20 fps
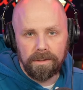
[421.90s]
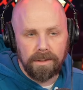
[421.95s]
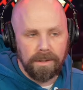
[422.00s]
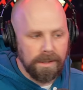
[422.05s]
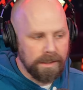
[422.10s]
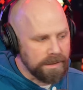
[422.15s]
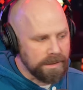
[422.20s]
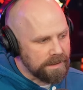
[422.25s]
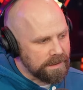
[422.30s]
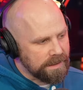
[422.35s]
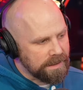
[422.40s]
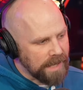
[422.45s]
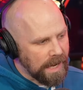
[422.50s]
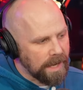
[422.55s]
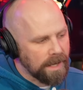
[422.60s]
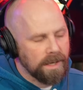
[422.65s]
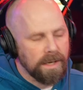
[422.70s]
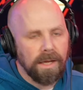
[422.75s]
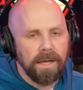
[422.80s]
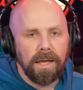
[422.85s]
is
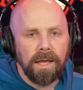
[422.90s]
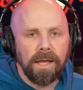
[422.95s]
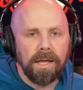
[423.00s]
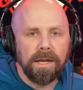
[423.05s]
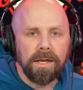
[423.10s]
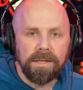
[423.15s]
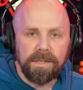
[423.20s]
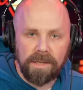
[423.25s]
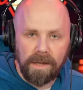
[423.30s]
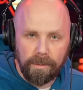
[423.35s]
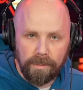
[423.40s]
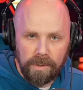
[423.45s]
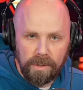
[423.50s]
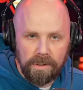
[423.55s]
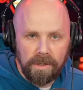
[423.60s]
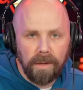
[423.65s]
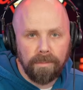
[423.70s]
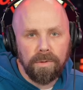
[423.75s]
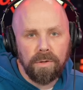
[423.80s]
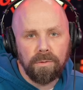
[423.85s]
standing in a
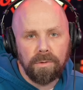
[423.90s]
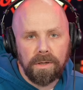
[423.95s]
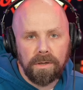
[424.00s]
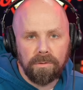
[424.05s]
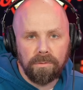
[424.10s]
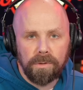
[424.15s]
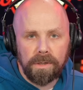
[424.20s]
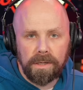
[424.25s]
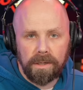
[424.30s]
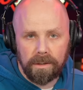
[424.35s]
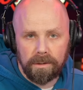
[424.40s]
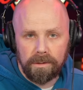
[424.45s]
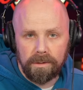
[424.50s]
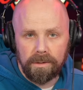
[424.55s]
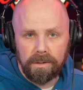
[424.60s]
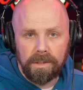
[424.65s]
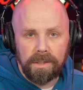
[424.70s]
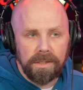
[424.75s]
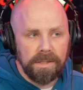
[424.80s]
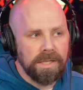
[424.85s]
WWE arena.
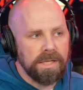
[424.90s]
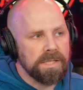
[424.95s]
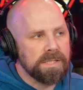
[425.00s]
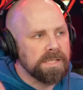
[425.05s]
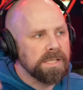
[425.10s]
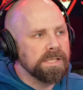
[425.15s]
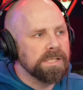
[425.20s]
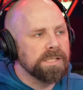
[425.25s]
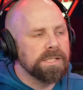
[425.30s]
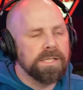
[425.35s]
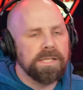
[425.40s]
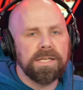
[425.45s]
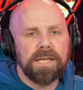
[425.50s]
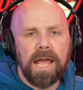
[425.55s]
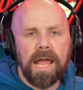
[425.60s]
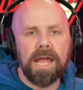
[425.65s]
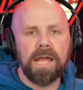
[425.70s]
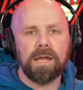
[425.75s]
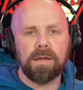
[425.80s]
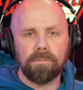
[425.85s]
This is the
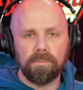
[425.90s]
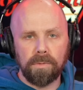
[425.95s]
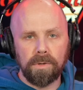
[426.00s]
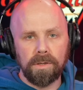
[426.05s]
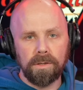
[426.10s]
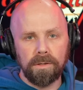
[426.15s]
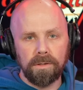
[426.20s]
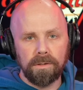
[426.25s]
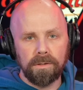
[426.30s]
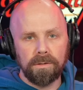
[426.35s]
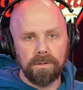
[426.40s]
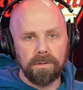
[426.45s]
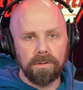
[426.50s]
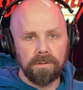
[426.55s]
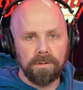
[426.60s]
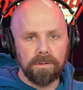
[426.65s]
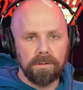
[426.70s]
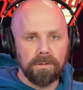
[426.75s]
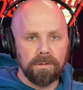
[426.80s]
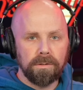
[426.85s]
name
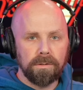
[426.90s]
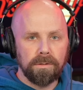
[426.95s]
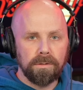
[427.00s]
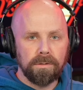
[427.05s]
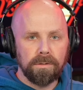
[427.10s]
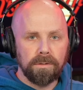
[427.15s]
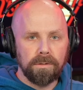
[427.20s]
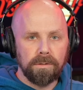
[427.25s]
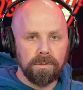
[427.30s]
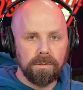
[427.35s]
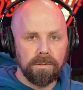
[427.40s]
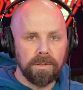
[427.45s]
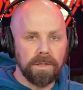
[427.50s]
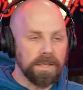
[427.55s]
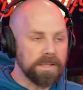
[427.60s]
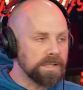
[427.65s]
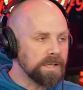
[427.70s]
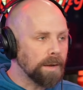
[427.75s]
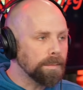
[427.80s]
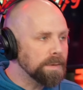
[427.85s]

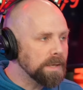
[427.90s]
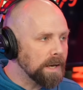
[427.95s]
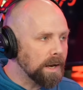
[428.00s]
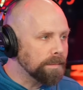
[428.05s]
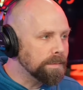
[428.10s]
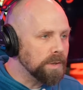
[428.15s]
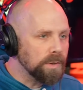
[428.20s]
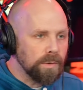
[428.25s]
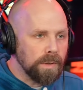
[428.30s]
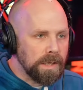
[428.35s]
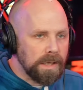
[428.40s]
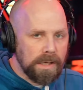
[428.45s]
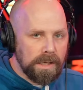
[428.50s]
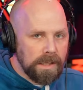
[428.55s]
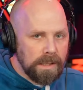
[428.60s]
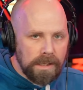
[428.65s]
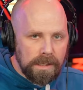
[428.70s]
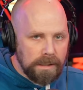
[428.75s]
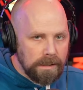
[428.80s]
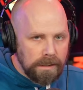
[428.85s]
that
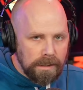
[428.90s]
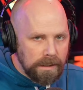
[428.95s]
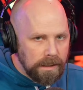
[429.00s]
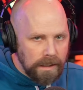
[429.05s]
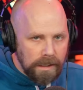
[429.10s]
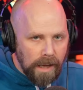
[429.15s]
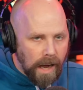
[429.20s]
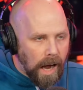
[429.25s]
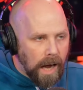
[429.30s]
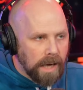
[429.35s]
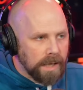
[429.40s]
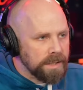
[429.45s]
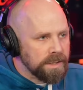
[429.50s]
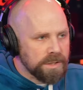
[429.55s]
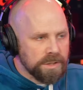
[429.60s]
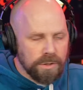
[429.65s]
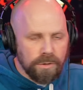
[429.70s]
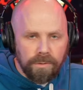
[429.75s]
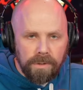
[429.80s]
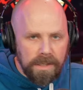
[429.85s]
WWE on
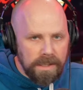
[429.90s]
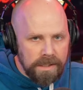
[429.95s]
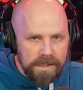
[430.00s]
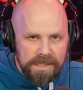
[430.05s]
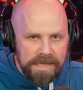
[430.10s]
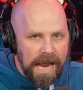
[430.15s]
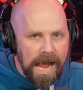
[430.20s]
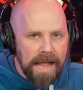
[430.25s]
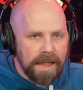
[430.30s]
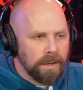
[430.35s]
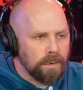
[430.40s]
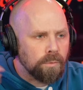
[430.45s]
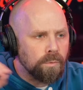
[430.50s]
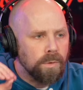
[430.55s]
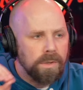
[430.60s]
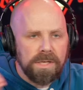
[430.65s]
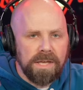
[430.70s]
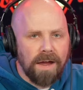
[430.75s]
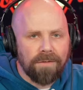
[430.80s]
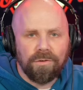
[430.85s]
screen talent
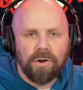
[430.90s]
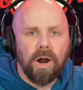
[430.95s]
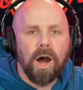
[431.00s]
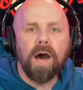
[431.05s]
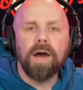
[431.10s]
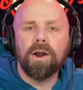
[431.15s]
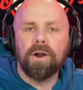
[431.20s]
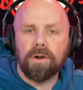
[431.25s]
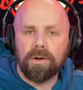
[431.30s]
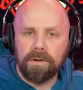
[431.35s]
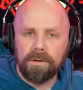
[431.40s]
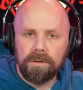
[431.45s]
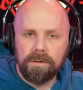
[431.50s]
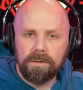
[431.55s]
would never utter.